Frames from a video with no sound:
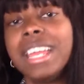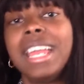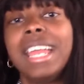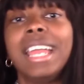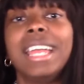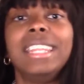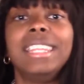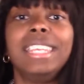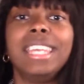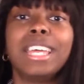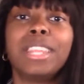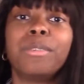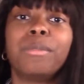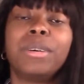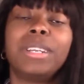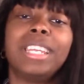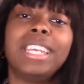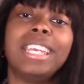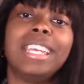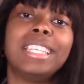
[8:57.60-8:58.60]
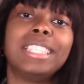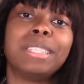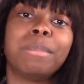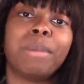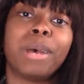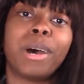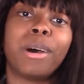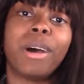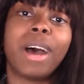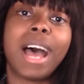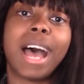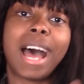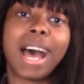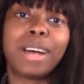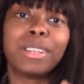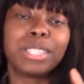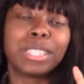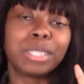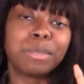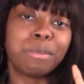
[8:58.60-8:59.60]
and the other one is about
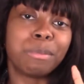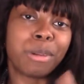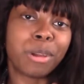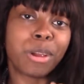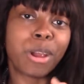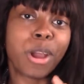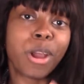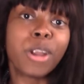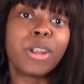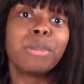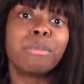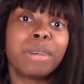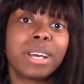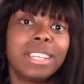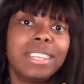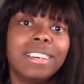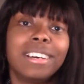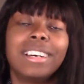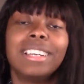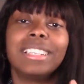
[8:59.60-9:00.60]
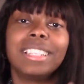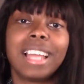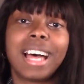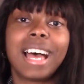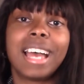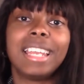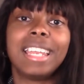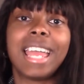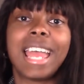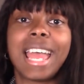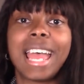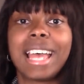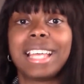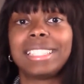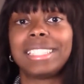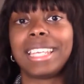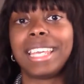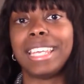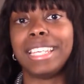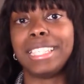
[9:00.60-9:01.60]
how to earn money online
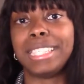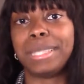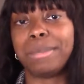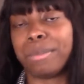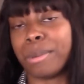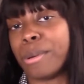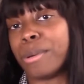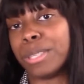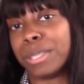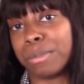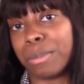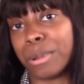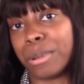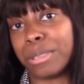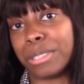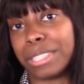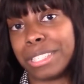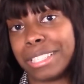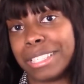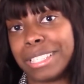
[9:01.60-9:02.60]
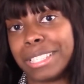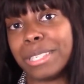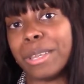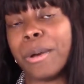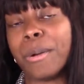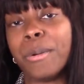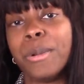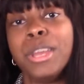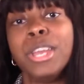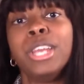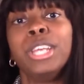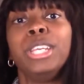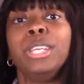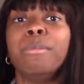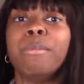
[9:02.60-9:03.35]
as a spokesperson. So you